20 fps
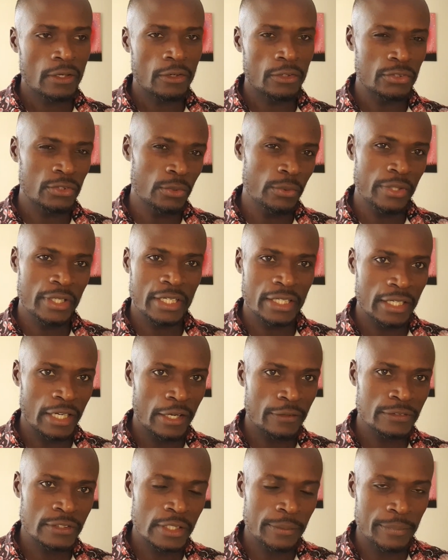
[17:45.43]
Although we can
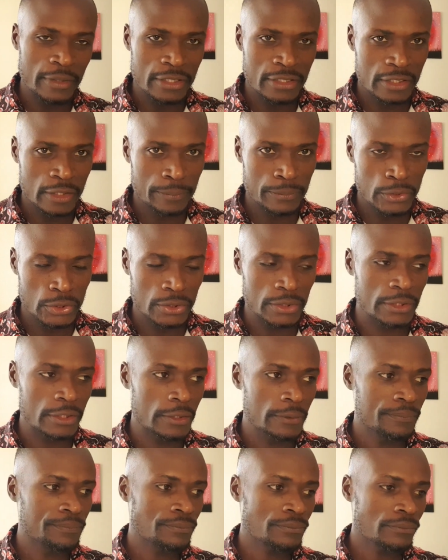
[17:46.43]
have some exceptions.